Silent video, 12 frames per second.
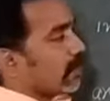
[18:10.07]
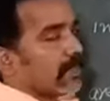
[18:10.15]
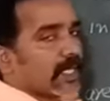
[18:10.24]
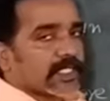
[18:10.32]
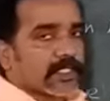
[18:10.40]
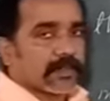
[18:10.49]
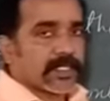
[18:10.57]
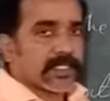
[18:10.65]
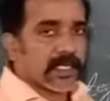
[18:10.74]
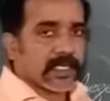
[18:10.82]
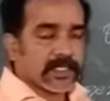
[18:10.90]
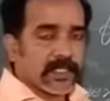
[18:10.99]
be expressed
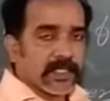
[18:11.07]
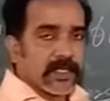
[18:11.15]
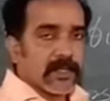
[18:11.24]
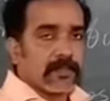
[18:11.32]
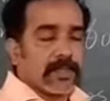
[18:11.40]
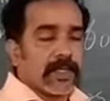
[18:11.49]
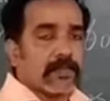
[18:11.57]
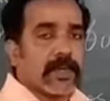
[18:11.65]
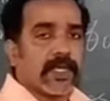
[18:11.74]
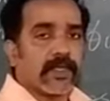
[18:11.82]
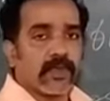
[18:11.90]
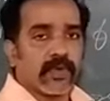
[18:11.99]
as p
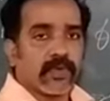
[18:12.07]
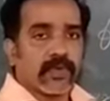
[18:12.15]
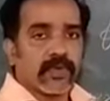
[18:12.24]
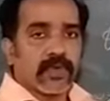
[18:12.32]
by q,